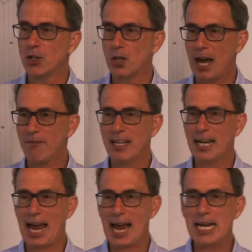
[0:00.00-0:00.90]
to
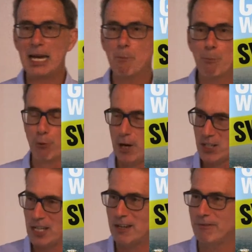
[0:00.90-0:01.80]
having an
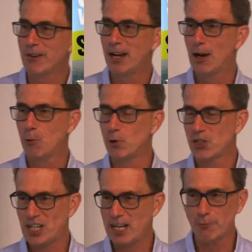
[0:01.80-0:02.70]
impressive
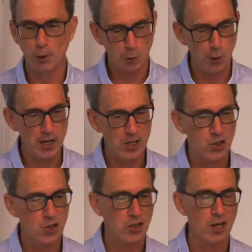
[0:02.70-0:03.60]
set of
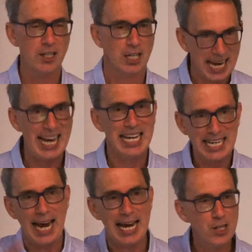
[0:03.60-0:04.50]
requests to get
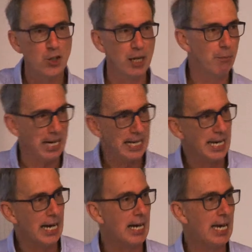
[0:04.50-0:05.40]
engaged in
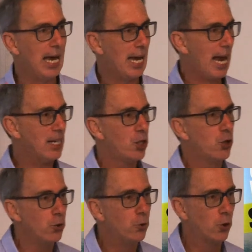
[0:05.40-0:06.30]
media and to
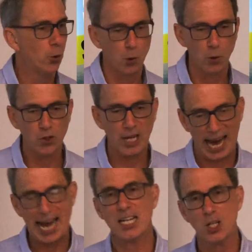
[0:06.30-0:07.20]
do talks
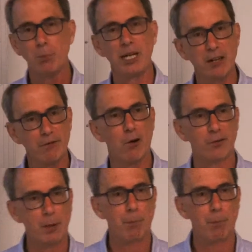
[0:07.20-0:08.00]
and to be involved in